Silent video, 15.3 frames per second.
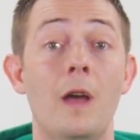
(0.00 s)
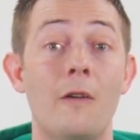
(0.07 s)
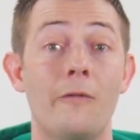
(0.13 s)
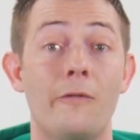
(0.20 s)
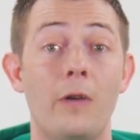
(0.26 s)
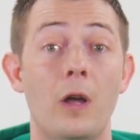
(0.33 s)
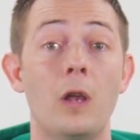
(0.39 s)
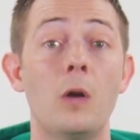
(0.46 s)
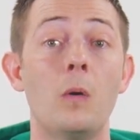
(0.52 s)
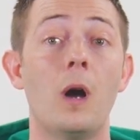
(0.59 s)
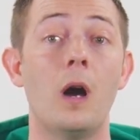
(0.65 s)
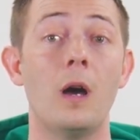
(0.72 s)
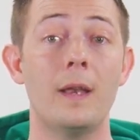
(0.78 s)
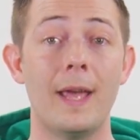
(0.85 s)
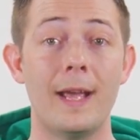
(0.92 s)
follow
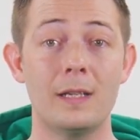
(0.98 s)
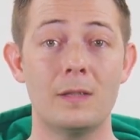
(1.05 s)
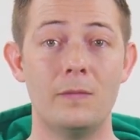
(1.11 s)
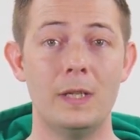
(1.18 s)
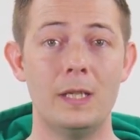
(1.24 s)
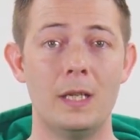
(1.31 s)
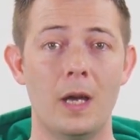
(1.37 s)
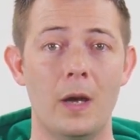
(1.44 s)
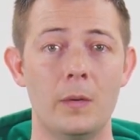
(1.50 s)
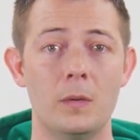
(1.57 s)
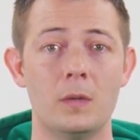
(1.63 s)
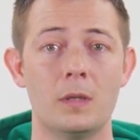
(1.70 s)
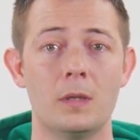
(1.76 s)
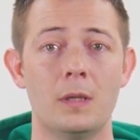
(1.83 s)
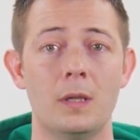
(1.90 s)
our next
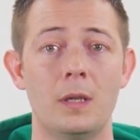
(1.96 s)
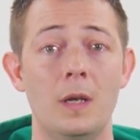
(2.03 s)
videos.